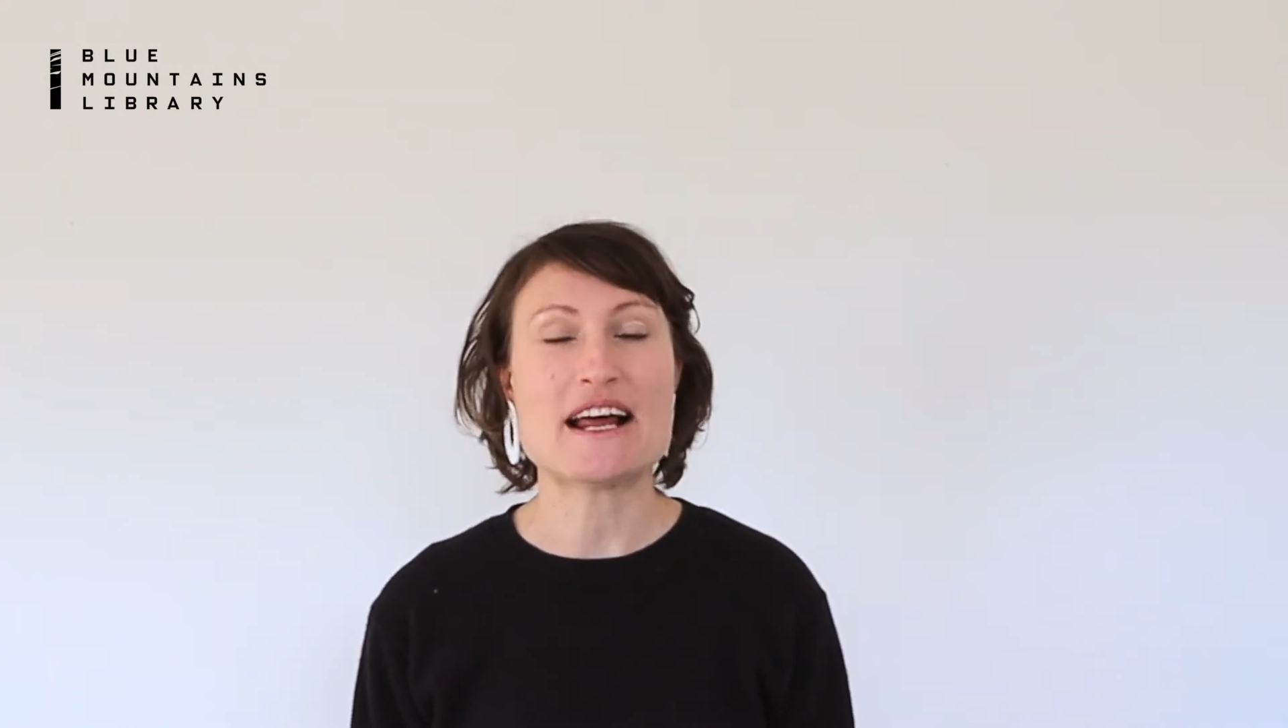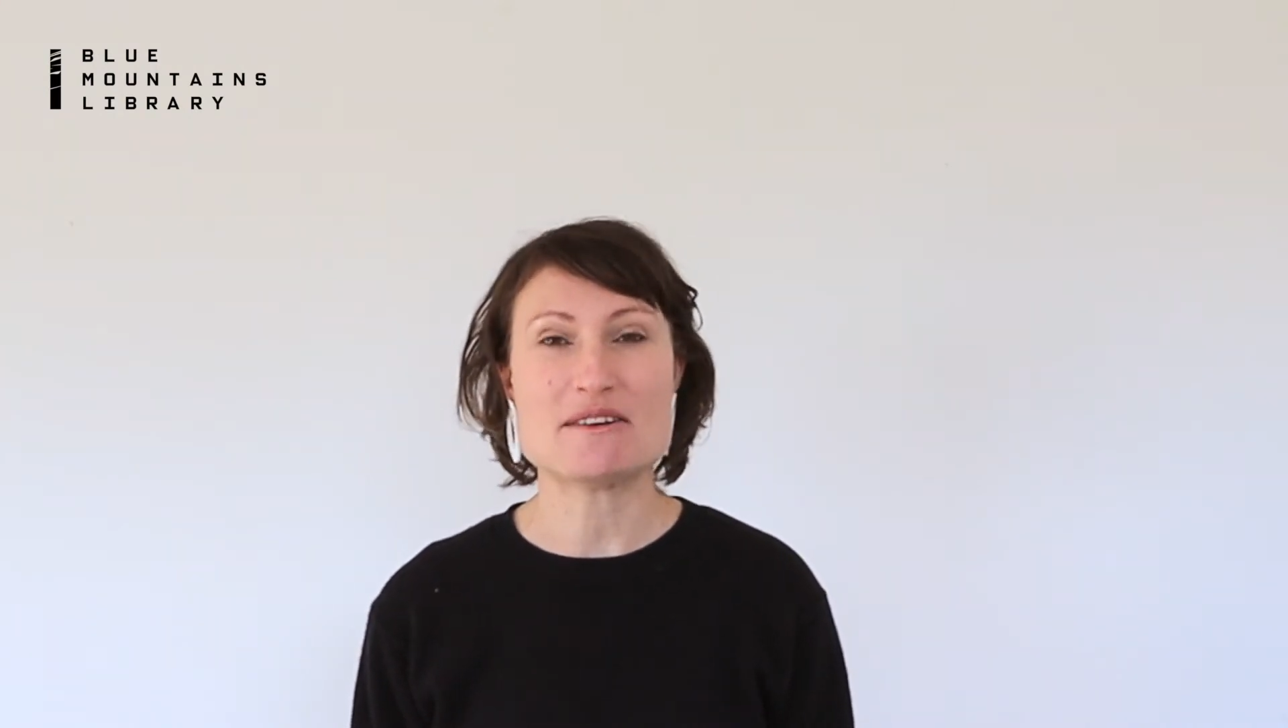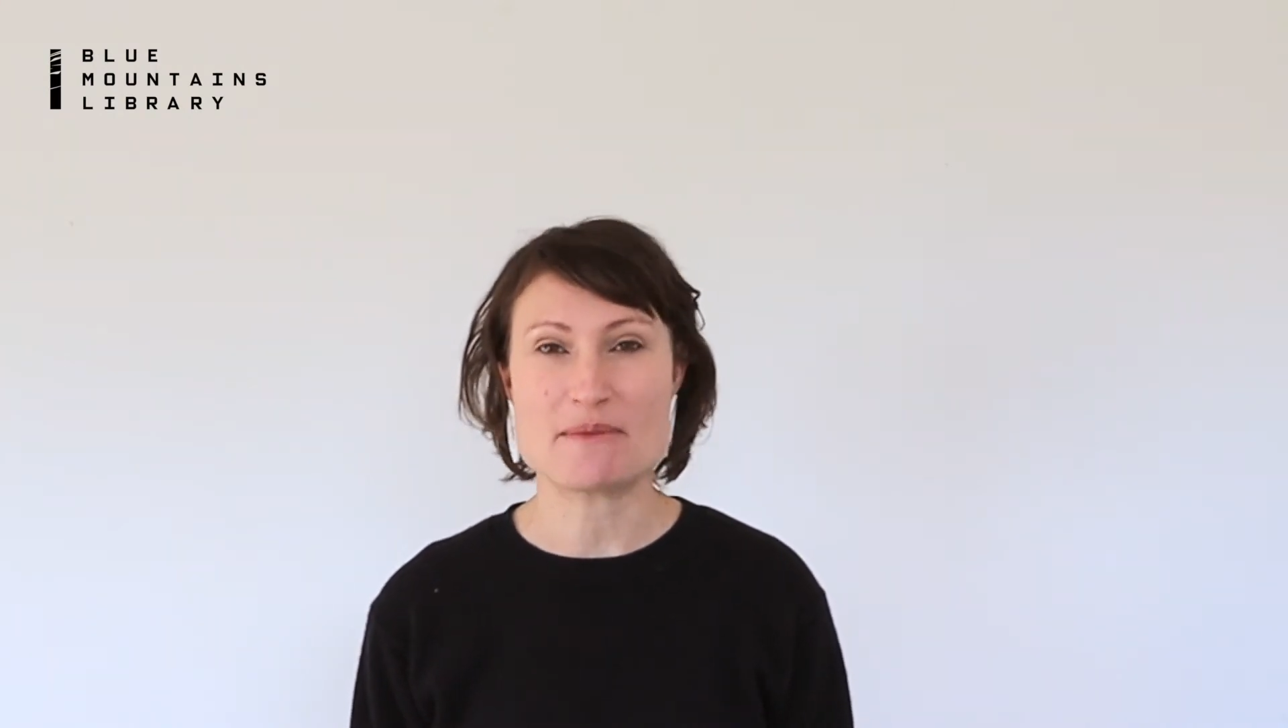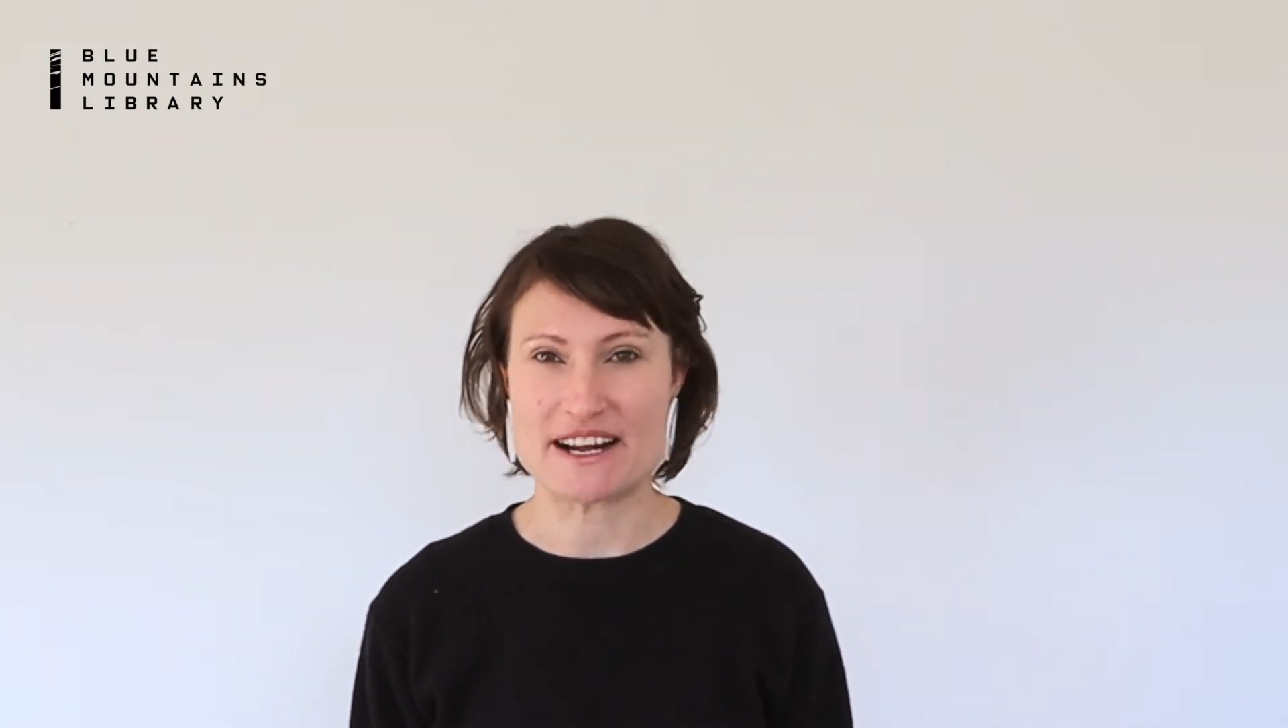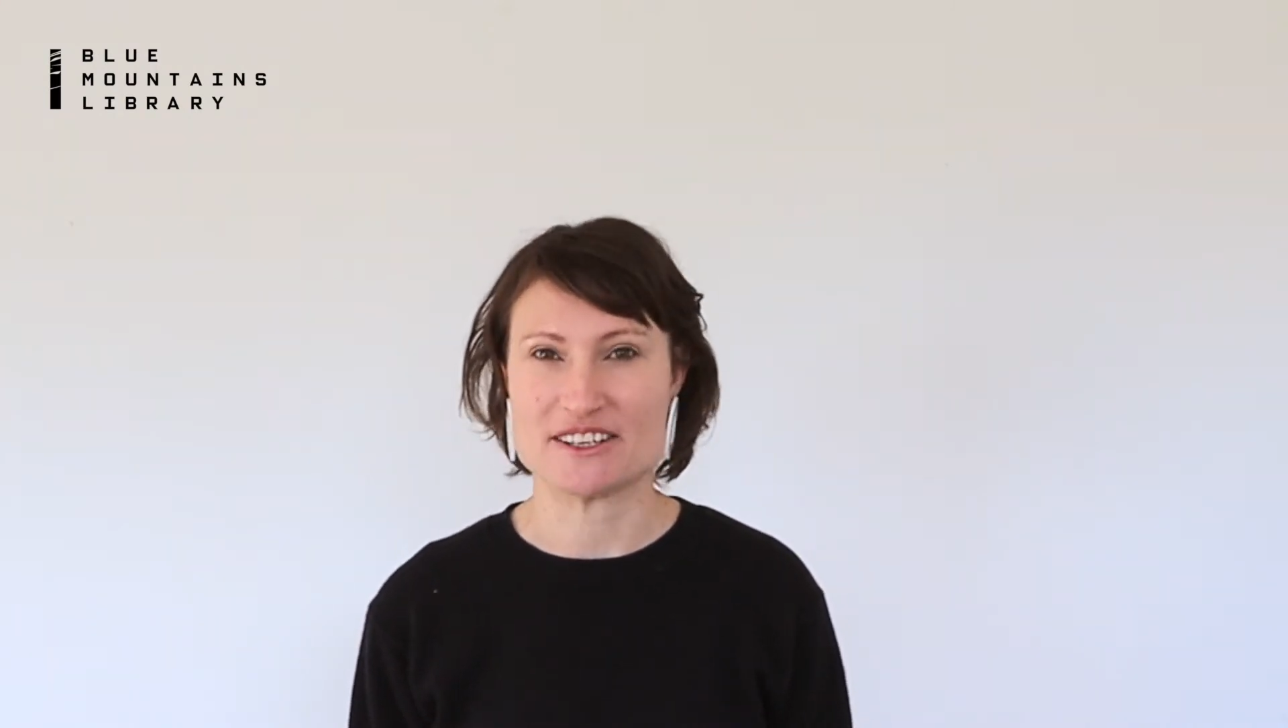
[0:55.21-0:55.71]

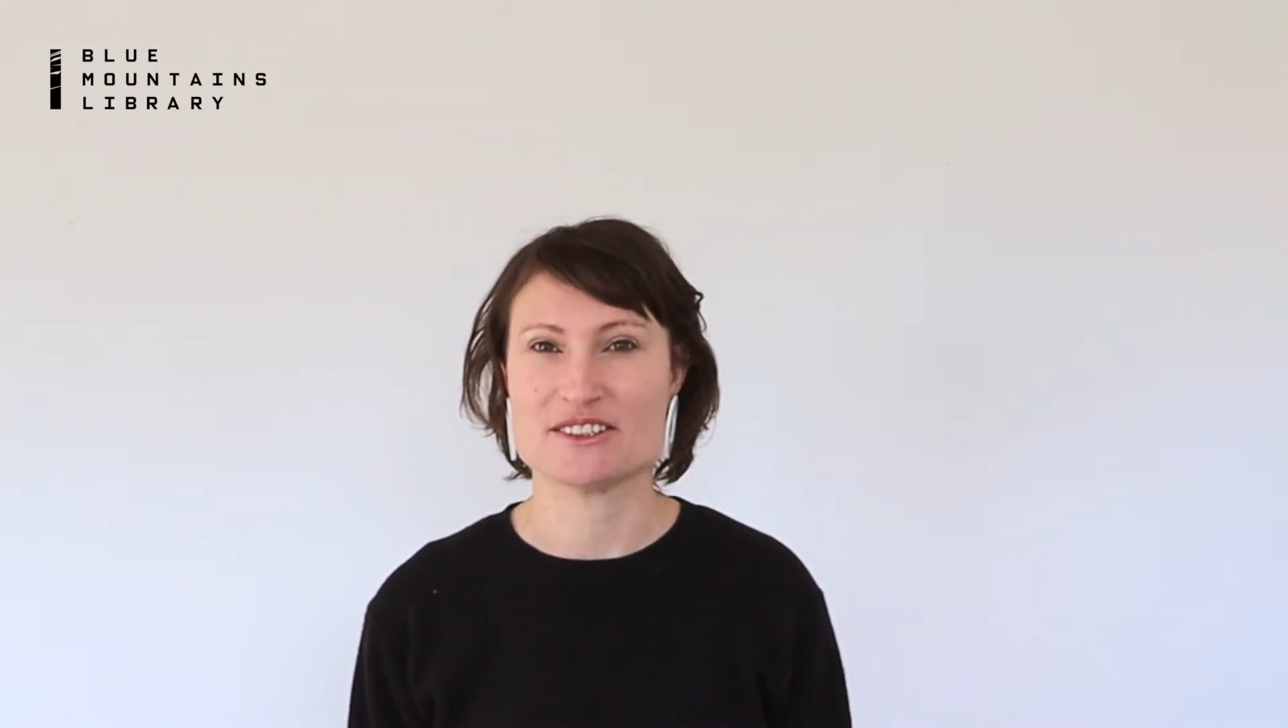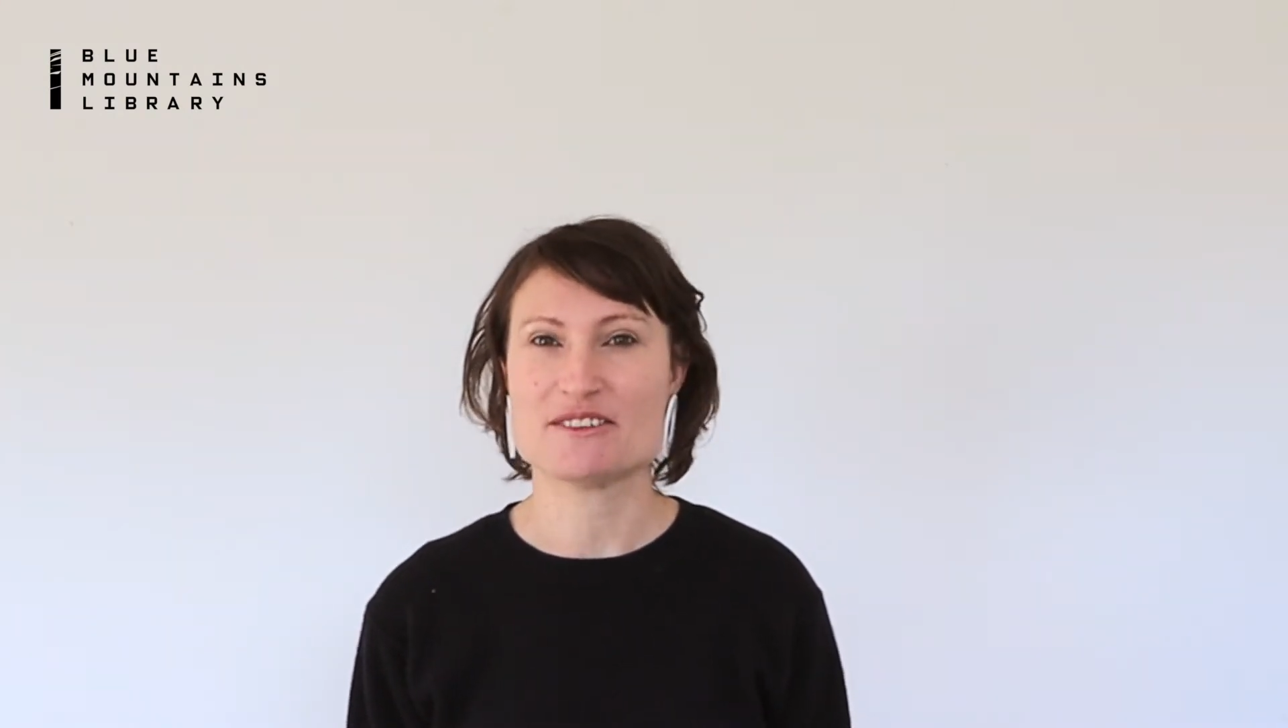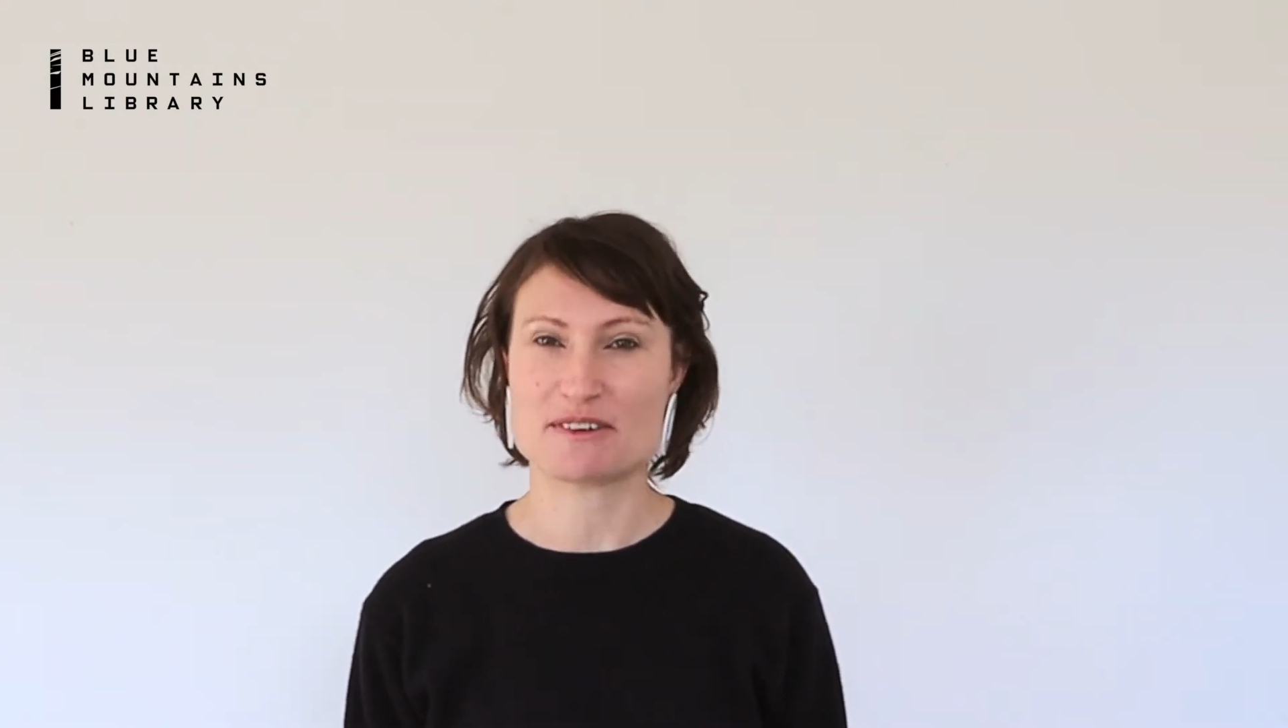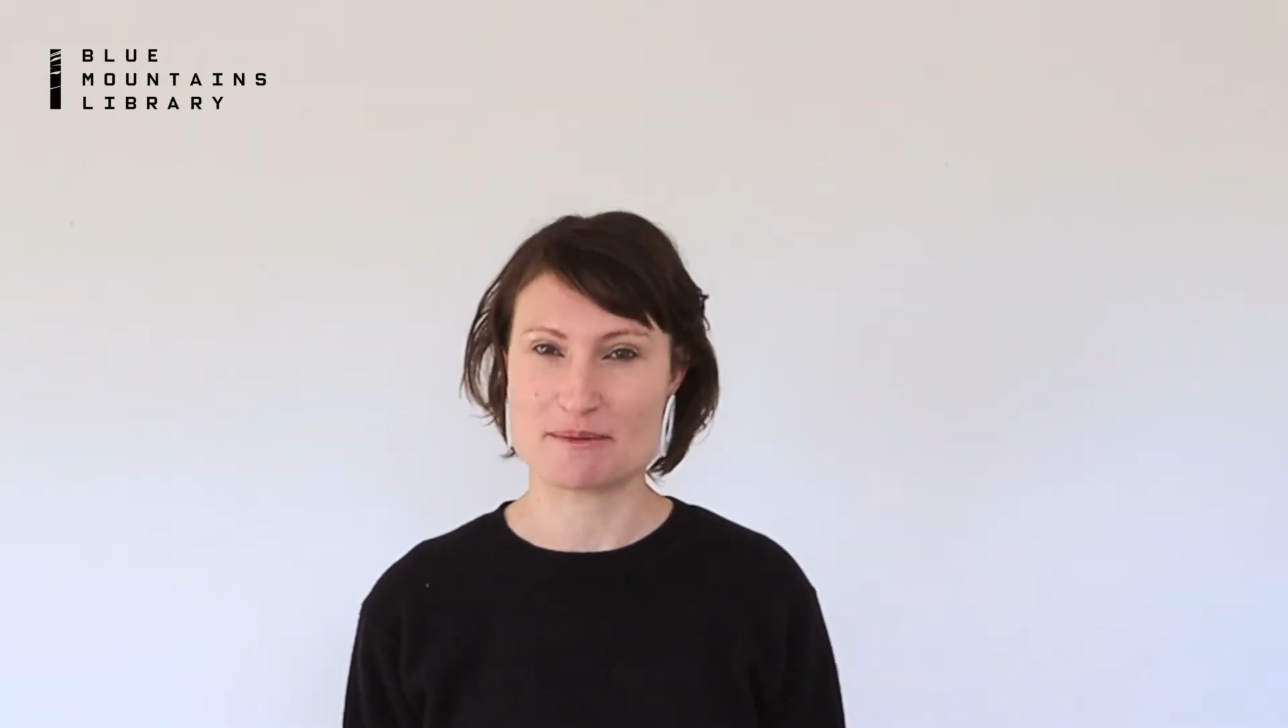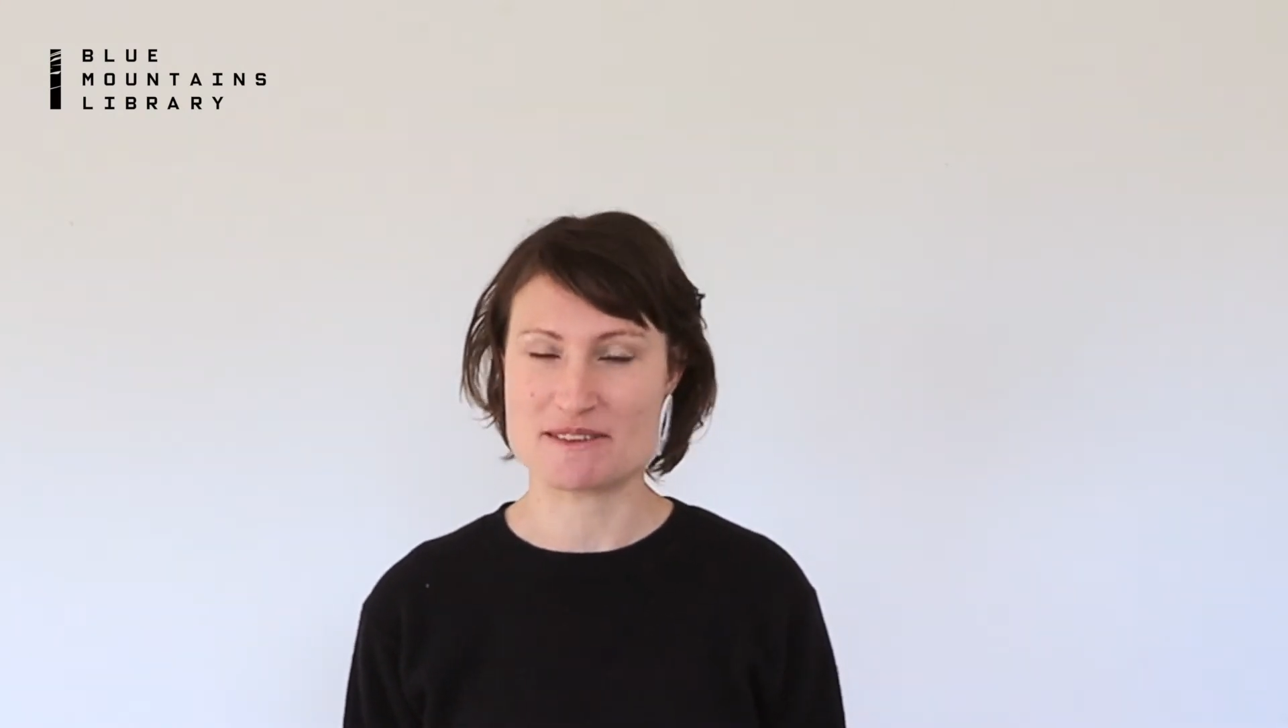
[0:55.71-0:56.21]
and rail from